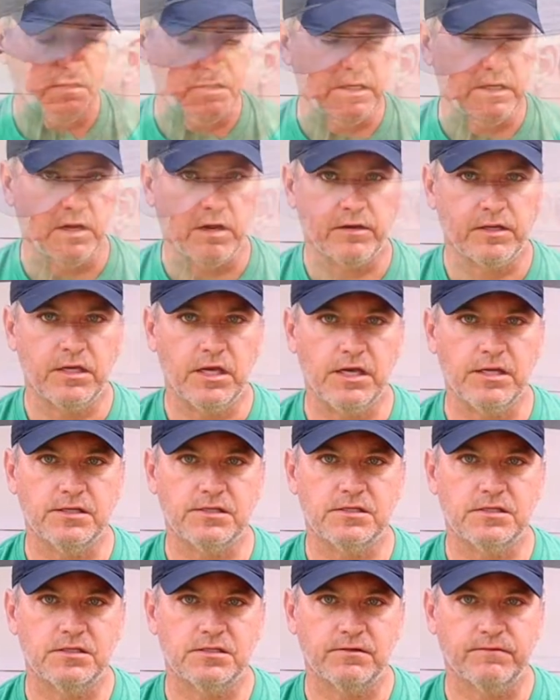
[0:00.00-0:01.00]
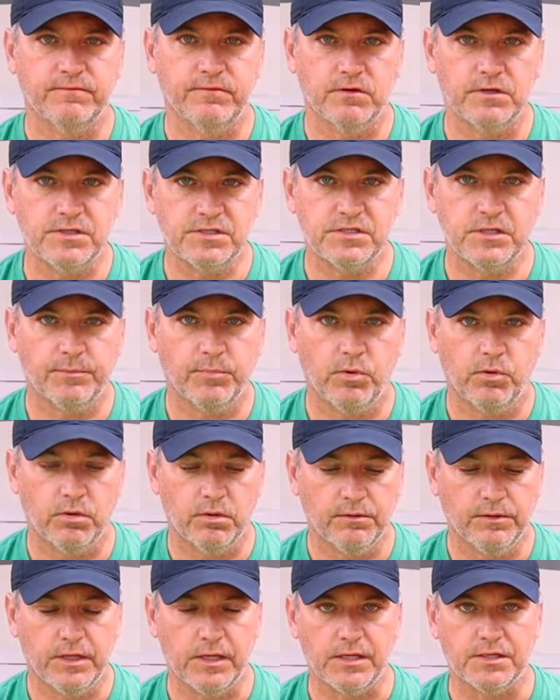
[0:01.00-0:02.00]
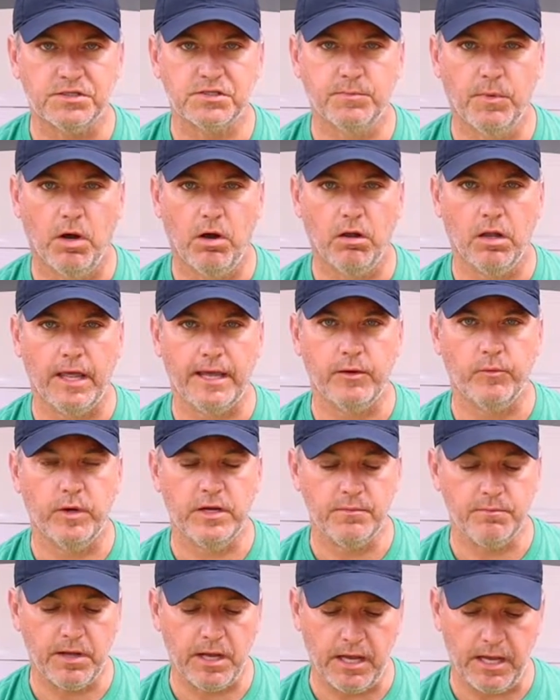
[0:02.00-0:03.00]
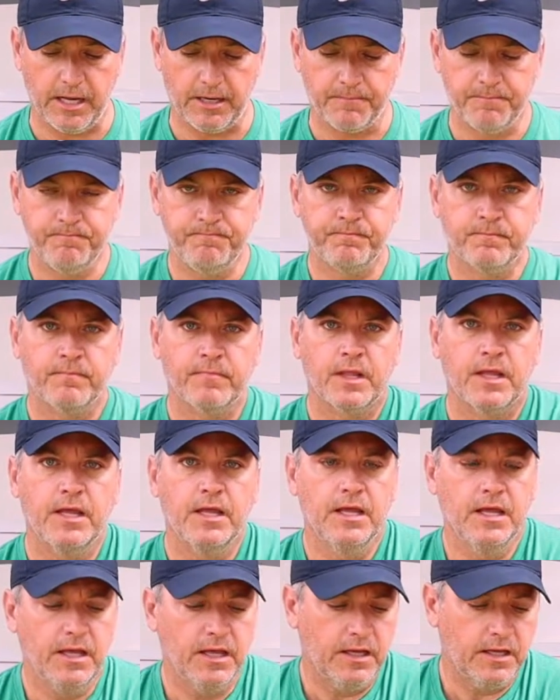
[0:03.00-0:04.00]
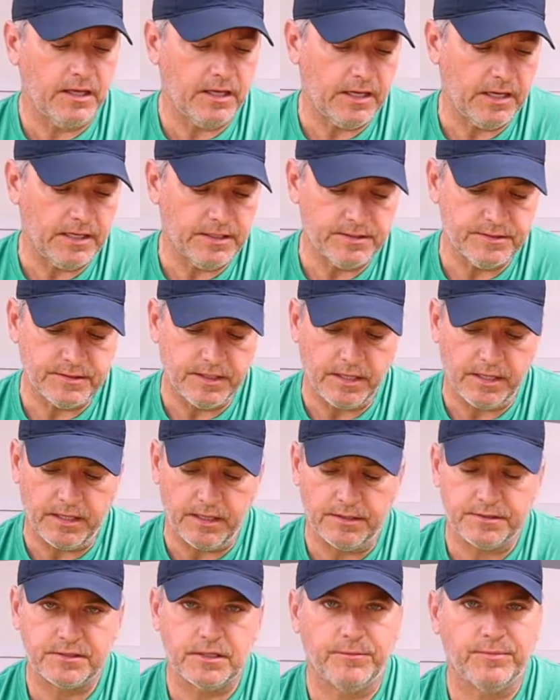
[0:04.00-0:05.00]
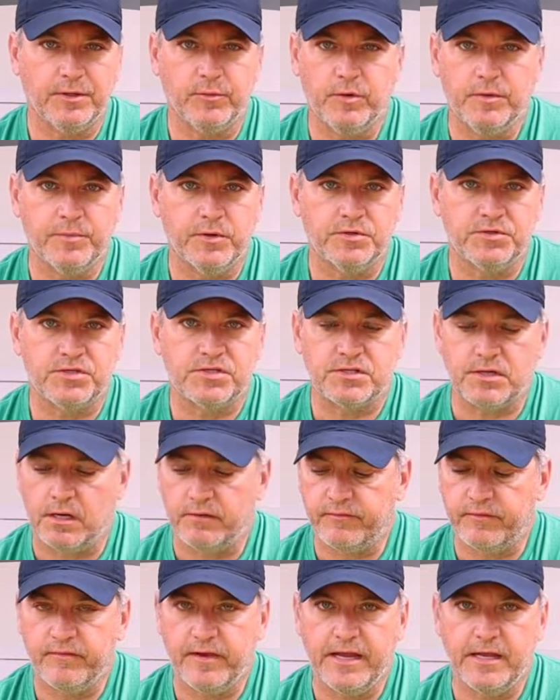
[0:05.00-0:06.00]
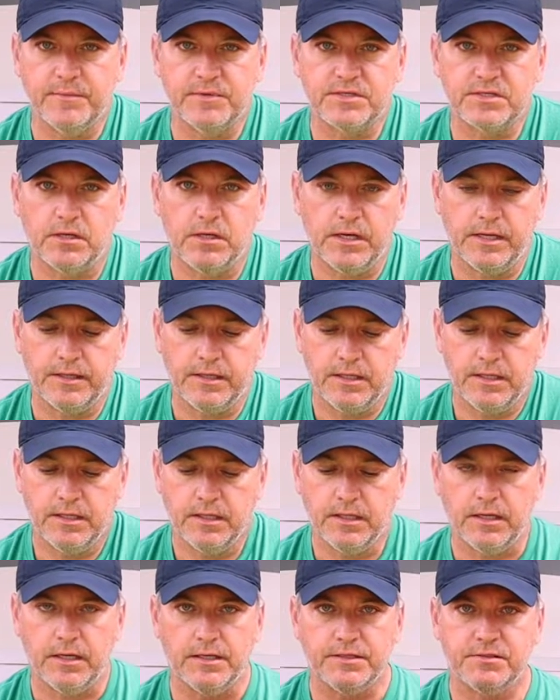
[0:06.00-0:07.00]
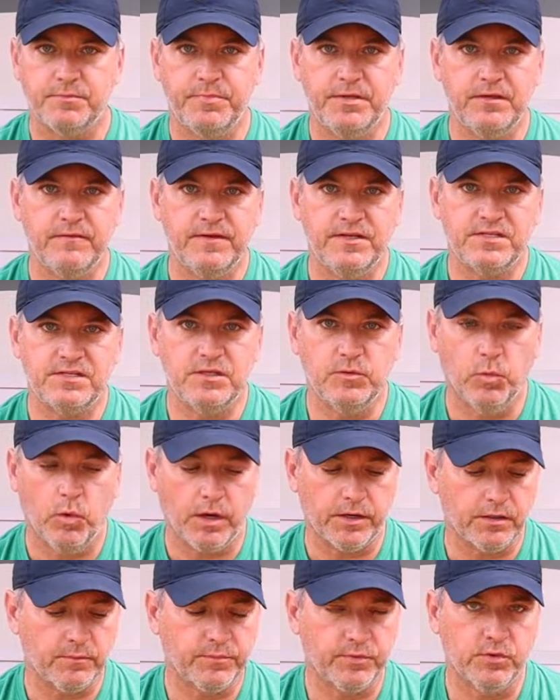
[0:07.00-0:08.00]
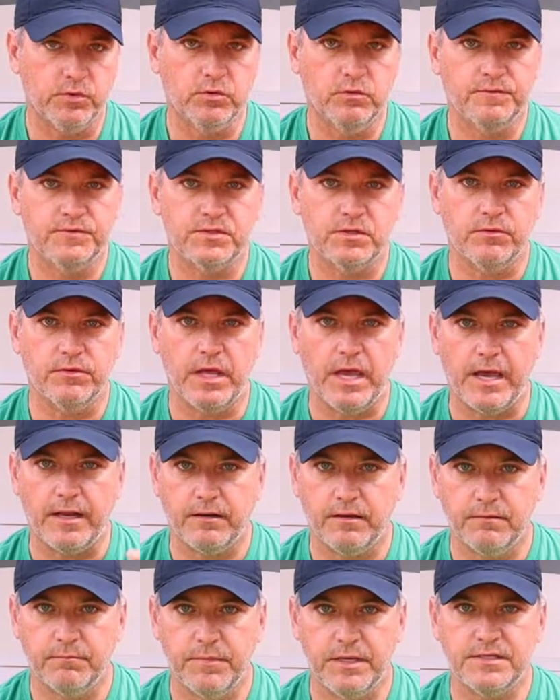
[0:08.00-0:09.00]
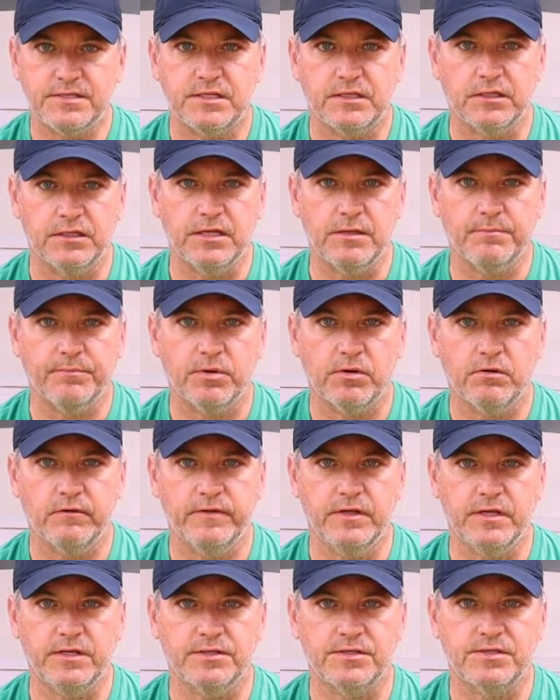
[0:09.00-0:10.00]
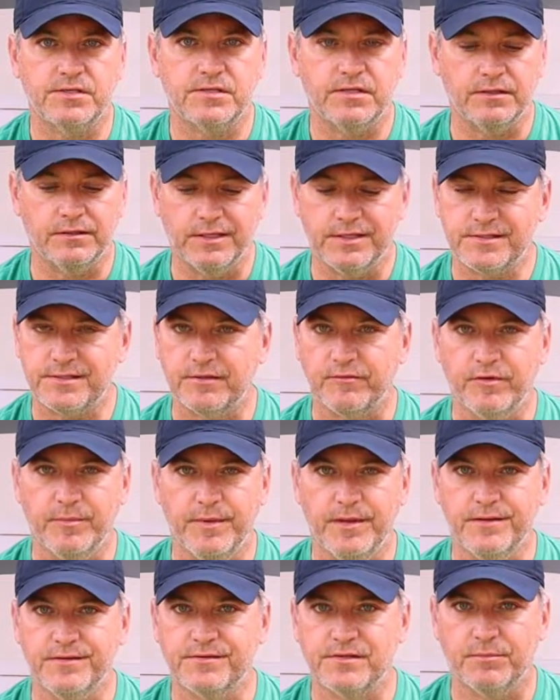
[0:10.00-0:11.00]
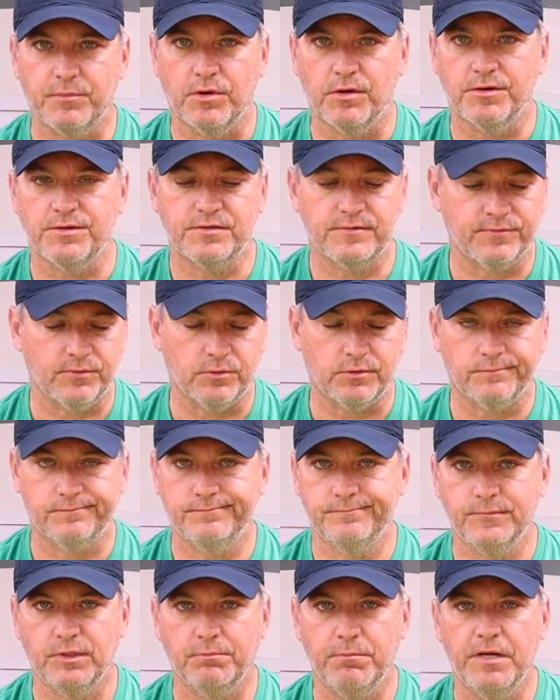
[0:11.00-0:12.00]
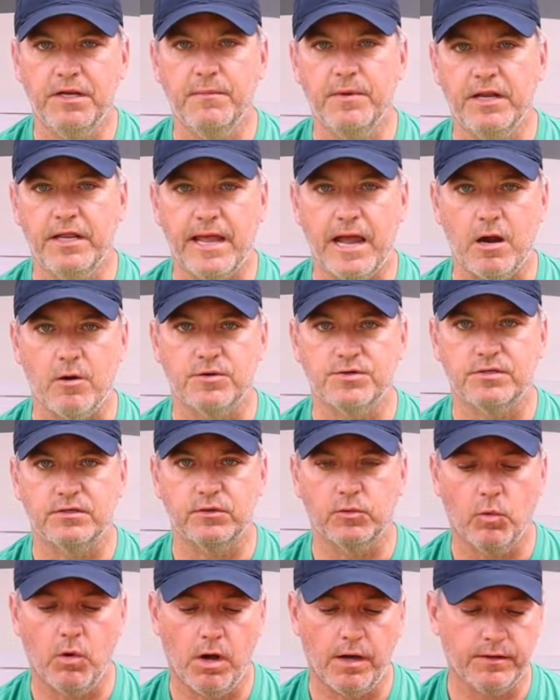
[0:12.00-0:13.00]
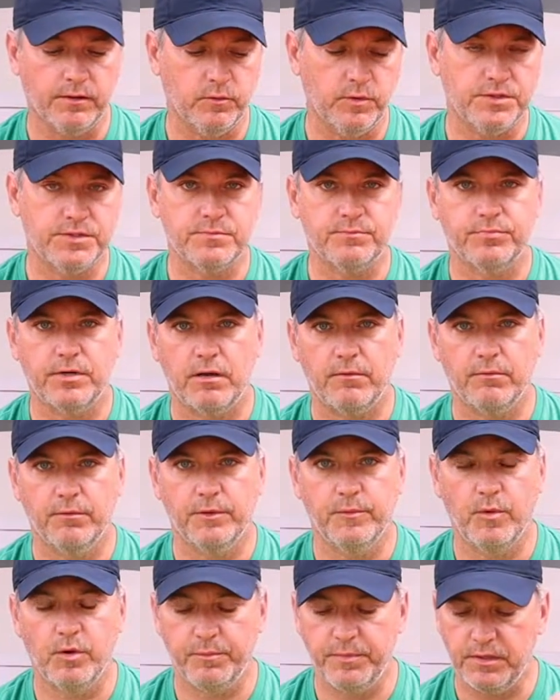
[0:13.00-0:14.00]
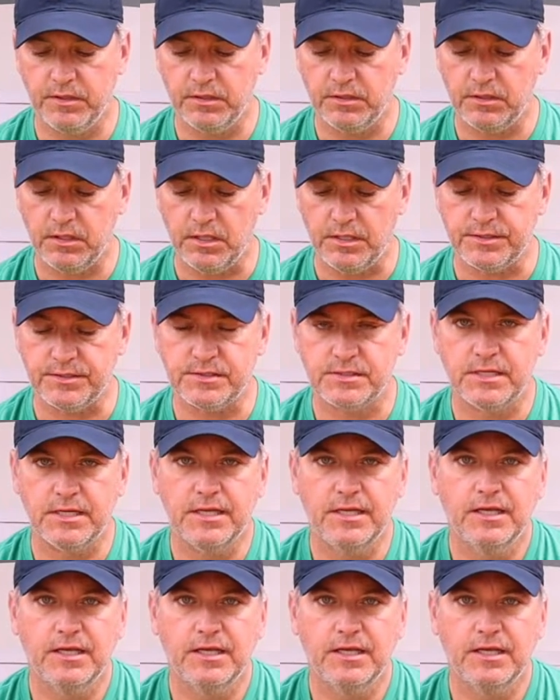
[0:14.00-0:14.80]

In our case, it's a very simple, small, lightweight bag, and something we purchased off of Amazon. It's PVC waterproof, so that basically impervious unless it remains submerged for many, many hours underwater, which probably won't be the case.